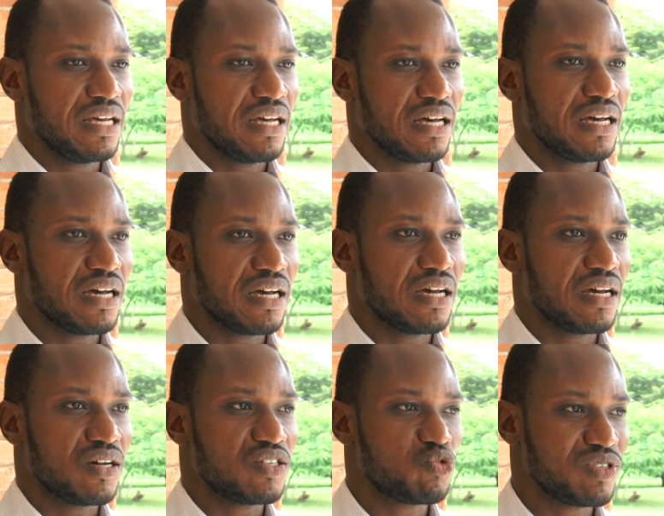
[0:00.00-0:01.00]

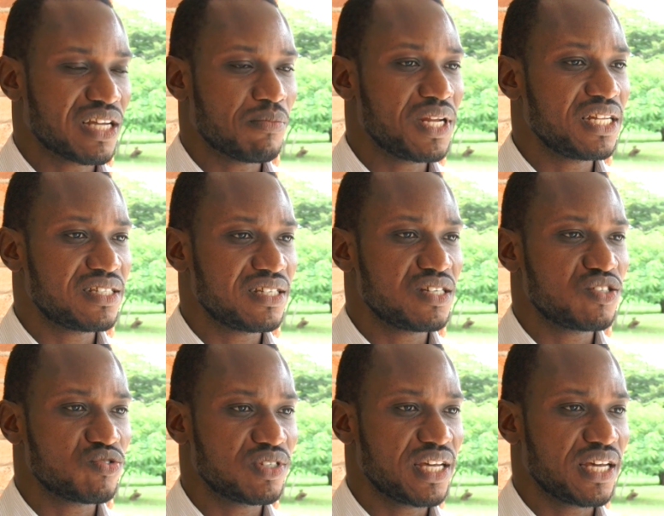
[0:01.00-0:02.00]
uh, suitability
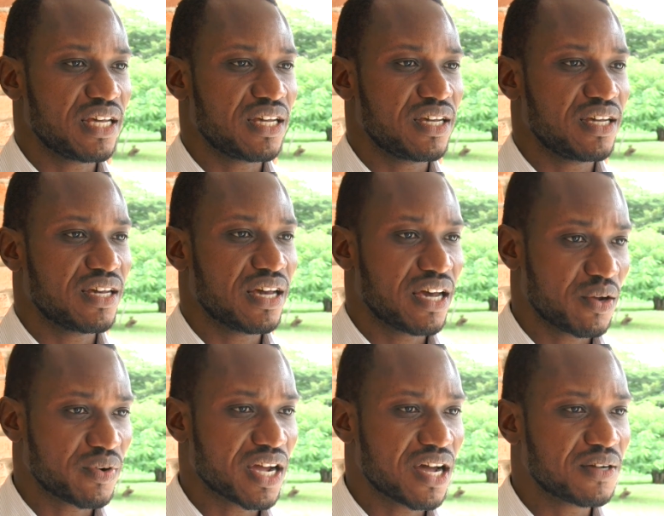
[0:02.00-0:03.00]
to the
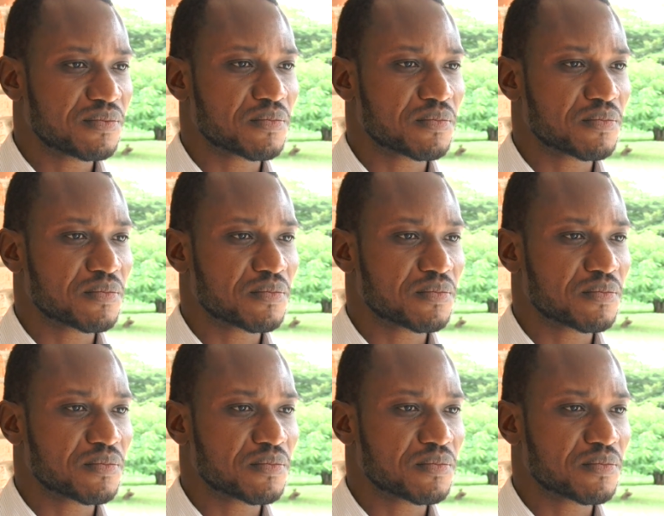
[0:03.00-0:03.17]
area,